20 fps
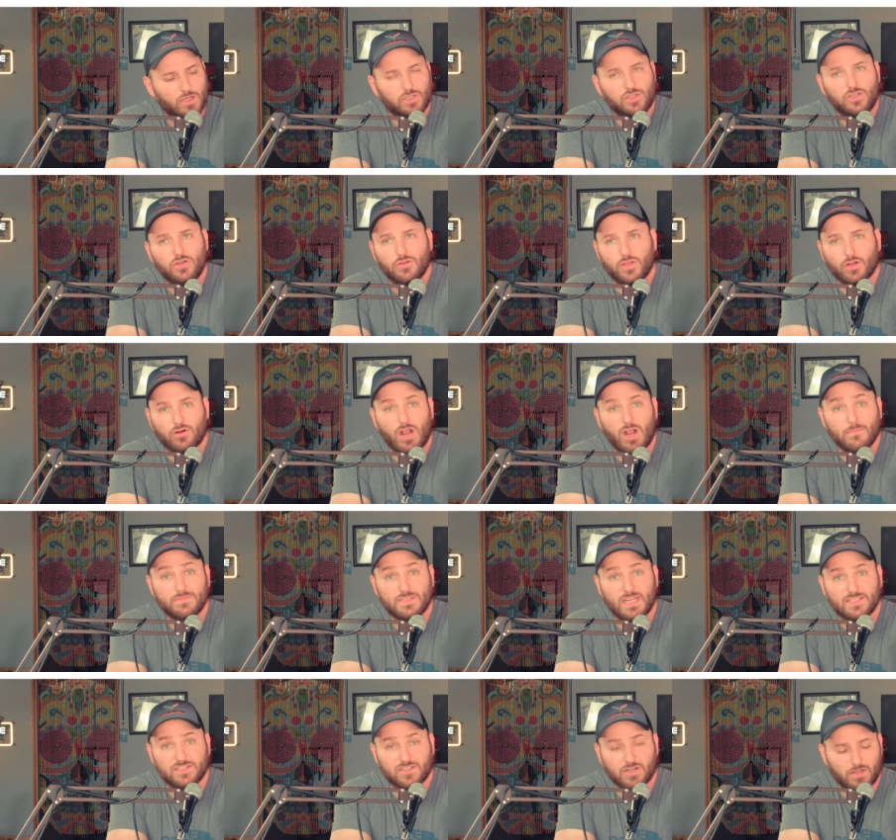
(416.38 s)
to the crop
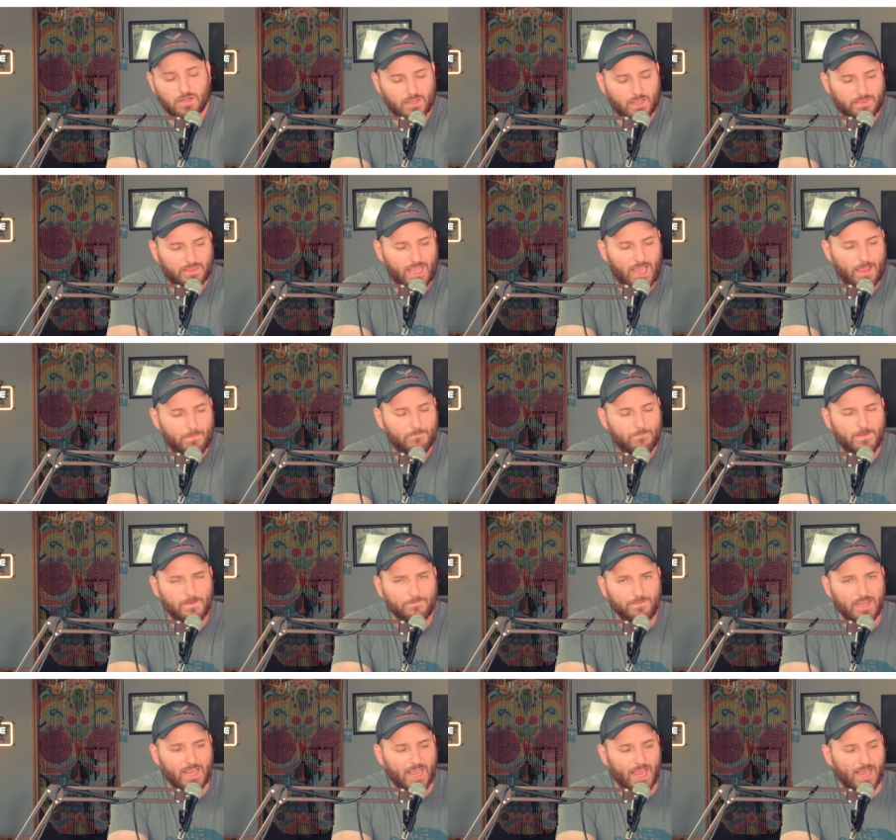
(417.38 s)
sensor that the
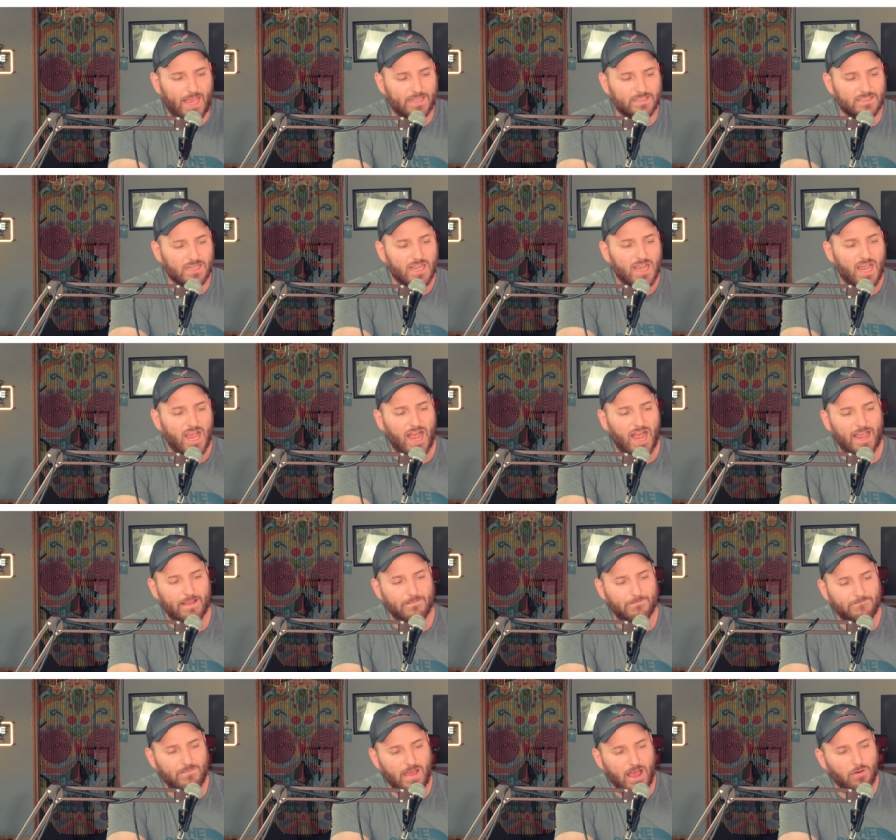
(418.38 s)
M50 has, I
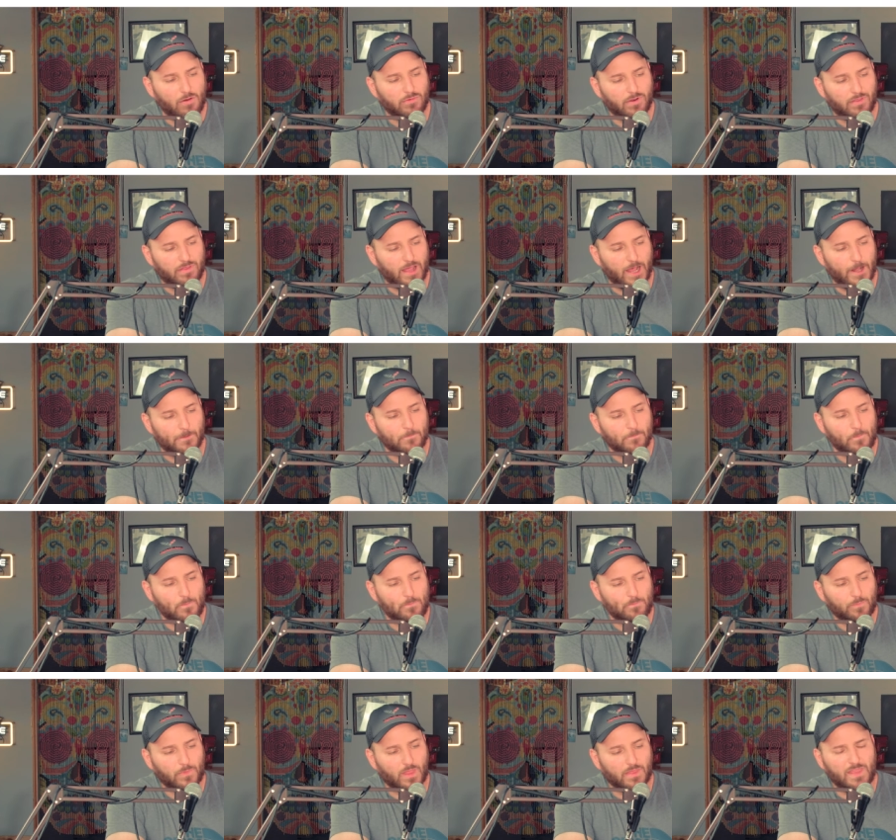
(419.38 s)
found that
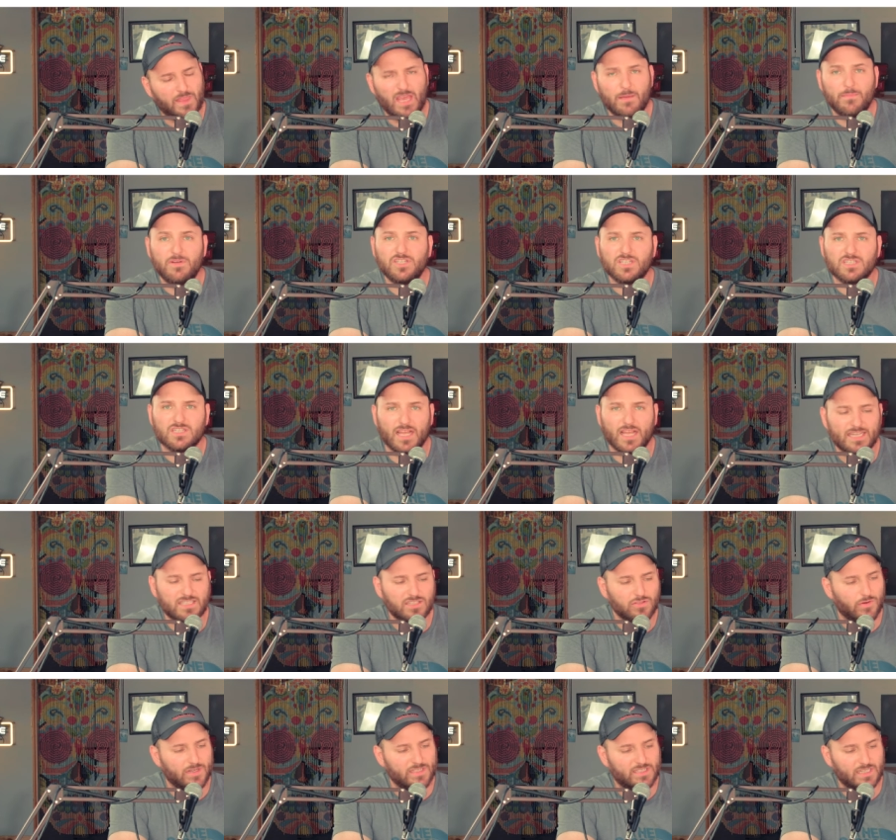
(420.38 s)
the image is less
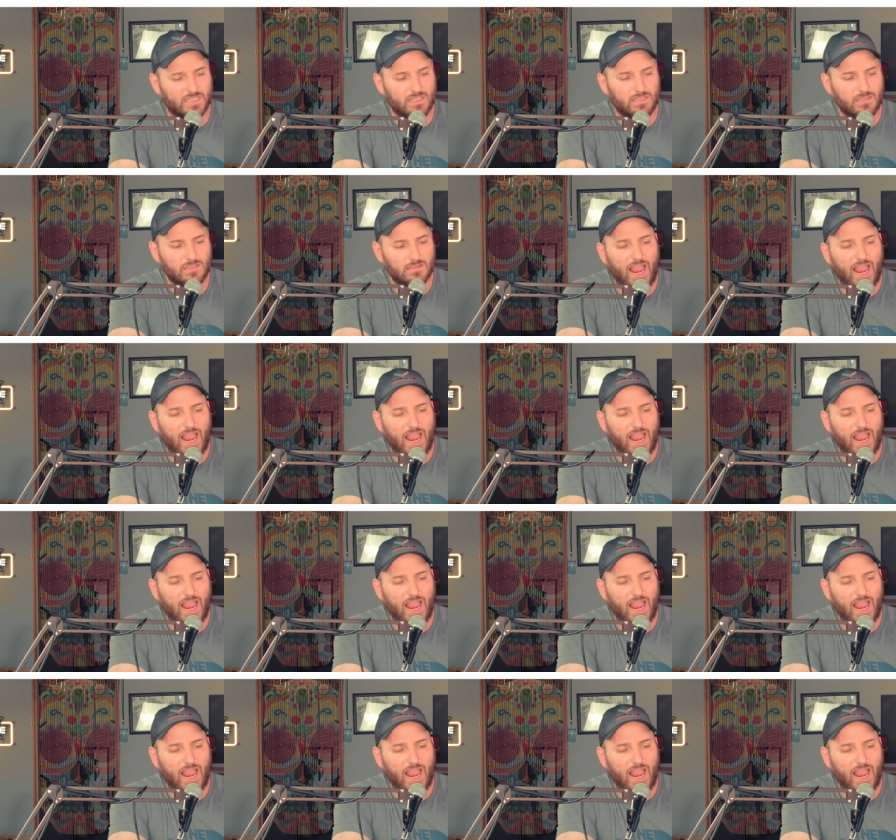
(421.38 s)
noisy